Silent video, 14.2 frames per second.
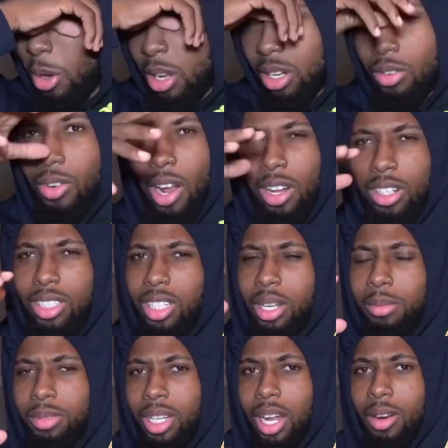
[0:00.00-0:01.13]
all around the
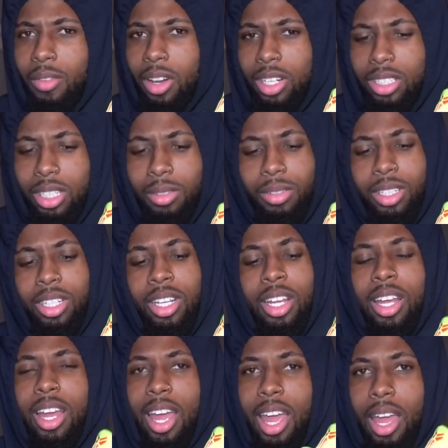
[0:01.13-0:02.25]
same time relatively,
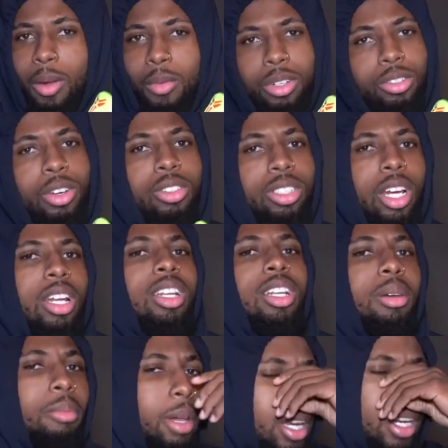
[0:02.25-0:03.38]
and was rotating
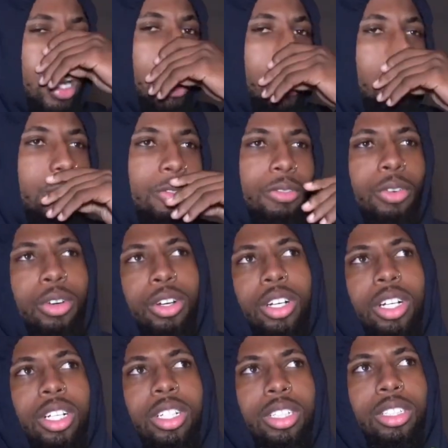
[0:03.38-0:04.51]
them in and out for
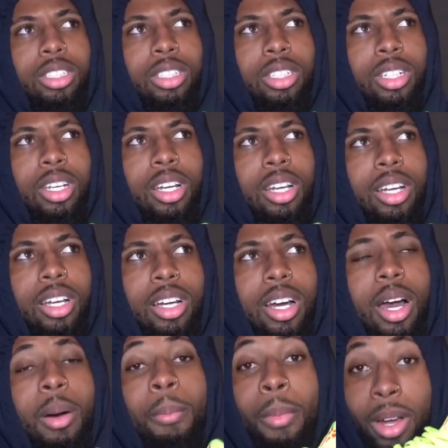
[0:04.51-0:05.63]

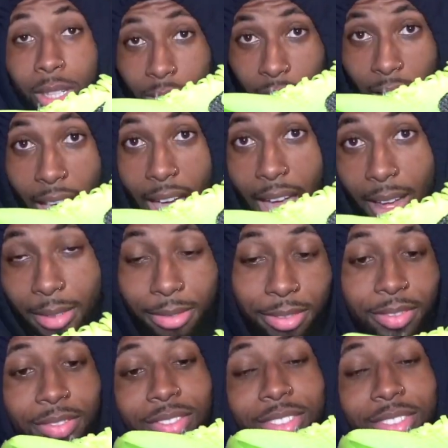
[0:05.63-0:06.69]
a month and a half.